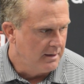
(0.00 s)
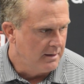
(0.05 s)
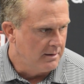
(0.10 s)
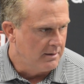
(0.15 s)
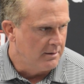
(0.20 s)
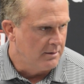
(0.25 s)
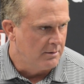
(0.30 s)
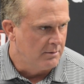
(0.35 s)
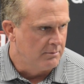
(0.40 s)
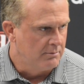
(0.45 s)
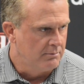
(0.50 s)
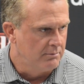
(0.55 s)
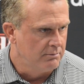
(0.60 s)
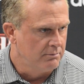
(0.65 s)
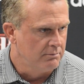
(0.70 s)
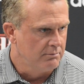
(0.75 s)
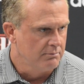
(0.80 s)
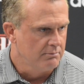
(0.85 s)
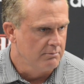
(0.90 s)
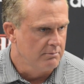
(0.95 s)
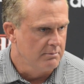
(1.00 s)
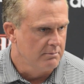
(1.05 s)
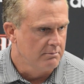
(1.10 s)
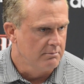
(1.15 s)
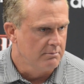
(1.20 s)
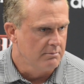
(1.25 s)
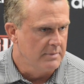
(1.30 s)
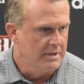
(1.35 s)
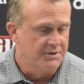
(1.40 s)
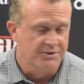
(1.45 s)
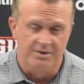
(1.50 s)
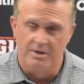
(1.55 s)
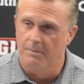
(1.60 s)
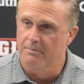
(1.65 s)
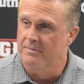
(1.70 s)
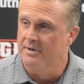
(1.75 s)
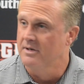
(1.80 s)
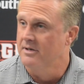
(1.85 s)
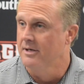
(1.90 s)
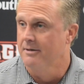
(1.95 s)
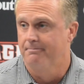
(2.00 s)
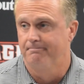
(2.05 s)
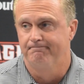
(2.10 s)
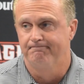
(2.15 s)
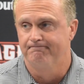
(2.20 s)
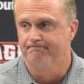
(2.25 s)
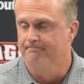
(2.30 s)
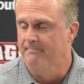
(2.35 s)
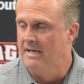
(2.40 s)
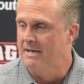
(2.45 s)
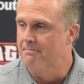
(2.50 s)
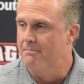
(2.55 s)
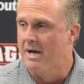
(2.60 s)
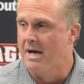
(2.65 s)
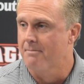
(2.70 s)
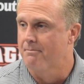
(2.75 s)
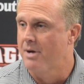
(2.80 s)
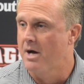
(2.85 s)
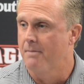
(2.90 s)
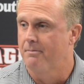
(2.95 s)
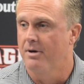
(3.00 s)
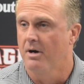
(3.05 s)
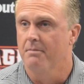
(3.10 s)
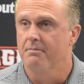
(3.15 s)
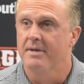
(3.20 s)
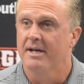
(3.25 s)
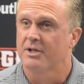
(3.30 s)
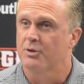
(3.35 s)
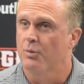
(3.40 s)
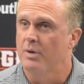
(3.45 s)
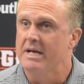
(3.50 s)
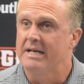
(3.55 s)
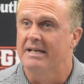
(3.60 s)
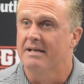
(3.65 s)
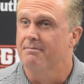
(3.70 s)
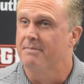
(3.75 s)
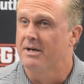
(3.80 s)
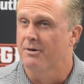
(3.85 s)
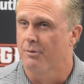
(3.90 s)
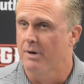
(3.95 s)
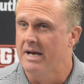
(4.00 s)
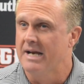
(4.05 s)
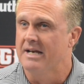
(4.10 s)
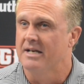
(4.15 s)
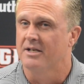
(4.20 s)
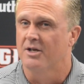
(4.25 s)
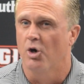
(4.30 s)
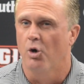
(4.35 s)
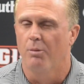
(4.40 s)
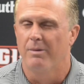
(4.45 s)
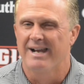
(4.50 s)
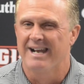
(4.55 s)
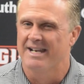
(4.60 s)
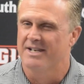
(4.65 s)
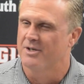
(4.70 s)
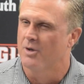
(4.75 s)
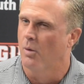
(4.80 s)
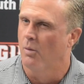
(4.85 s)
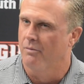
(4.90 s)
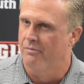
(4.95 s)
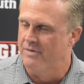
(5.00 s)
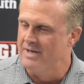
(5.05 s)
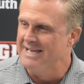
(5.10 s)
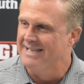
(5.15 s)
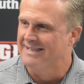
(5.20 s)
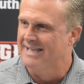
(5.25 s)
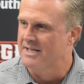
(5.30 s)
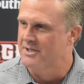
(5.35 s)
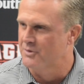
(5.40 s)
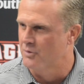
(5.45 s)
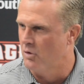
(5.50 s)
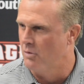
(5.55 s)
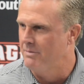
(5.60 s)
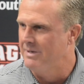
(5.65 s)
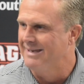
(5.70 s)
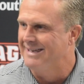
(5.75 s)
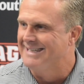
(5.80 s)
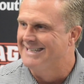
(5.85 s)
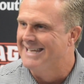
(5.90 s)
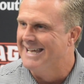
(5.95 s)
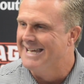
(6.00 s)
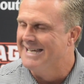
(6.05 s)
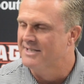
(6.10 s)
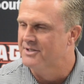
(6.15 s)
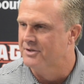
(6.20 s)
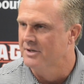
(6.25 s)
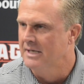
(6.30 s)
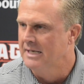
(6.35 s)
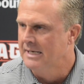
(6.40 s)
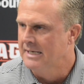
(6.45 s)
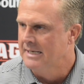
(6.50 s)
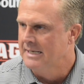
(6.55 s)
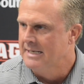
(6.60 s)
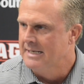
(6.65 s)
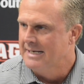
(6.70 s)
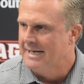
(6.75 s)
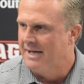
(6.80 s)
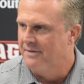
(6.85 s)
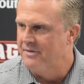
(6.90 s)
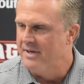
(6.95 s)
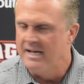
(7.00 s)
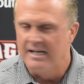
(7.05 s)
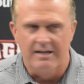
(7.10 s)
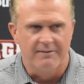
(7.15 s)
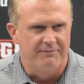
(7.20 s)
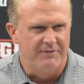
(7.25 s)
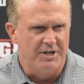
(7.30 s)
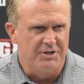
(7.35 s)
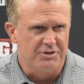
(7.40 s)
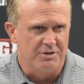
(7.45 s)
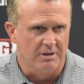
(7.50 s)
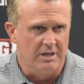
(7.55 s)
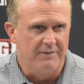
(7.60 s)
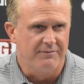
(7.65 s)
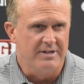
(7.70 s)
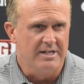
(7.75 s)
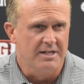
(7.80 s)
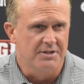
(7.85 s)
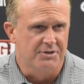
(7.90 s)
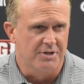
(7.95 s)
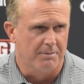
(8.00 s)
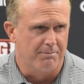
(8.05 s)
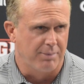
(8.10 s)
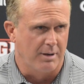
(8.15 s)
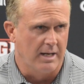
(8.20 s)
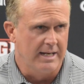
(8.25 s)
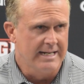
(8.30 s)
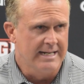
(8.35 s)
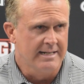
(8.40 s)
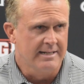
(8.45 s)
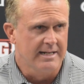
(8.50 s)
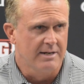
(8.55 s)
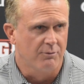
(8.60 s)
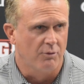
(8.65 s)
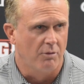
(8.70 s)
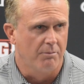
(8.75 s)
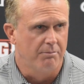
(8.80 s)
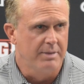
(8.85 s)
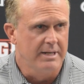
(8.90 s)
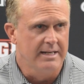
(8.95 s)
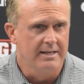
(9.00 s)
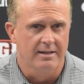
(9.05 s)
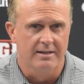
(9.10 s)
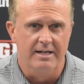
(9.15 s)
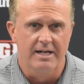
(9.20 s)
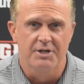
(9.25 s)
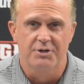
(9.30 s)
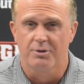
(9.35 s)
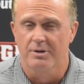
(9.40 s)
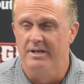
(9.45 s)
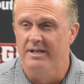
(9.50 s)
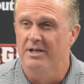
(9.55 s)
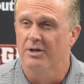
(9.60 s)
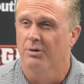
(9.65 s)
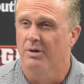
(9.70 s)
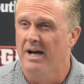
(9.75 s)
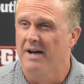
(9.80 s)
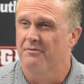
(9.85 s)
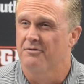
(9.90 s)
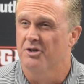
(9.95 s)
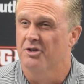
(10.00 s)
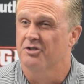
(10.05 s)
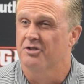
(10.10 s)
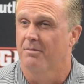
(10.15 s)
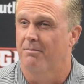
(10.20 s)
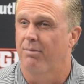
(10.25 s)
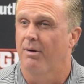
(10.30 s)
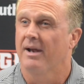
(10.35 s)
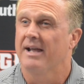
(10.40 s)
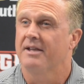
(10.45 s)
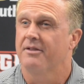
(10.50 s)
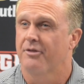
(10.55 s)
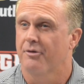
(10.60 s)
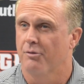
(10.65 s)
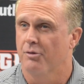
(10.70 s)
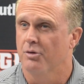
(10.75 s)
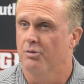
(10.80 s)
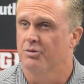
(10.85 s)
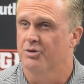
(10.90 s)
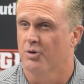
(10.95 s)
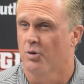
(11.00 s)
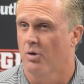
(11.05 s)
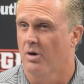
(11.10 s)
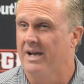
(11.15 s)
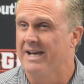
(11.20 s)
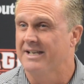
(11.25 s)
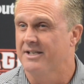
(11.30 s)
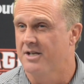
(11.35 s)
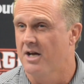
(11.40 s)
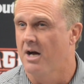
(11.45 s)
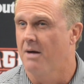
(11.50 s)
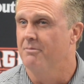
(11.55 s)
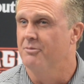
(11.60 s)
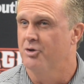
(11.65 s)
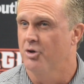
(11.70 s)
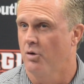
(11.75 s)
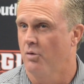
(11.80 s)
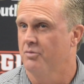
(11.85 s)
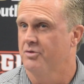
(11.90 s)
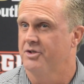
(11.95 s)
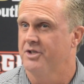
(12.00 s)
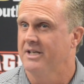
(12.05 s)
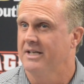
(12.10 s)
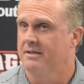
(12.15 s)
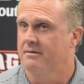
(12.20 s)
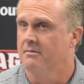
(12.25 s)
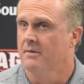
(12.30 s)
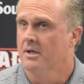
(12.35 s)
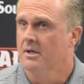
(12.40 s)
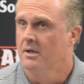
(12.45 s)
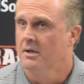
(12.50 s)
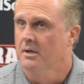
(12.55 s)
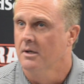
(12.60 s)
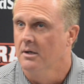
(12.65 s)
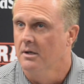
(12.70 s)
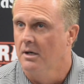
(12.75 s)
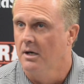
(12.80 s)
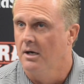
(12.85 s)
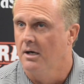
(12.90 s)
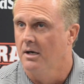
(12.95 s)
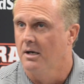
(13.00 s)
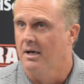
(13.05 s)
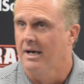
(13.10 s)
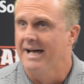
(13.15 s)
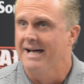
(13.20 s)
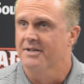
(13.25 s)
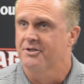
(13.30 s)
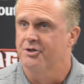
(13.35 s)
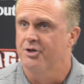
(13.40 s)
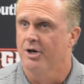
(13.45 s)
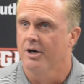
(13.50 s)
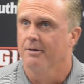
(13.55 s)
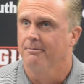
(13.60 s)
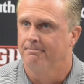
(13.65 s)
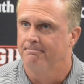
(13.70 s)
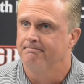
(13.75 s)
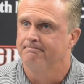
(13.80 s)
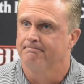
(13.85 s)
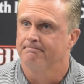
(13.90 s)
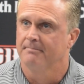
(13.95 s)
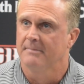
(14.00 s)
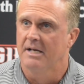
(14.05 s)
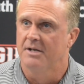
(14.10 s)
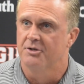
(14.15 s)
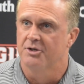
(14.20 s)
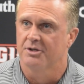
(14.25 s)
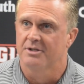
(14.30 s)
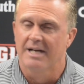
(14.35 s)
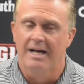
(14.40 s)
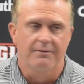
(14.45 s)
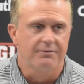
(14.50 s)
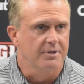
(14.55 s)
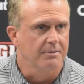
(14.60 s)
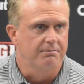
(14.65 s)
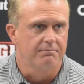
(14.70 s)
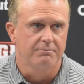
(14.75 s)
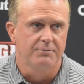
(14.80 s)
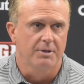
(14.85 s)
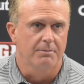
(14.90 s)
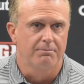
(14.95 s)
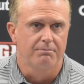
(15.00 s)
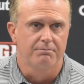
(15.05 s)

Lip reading: It's something that it might pop up next week and be ready to go, but I don't think that's going to be the case. I think eventually if he ends up playing, it will be an injury he'll have to just play through, sort of like Dom Jones did last year, and just have to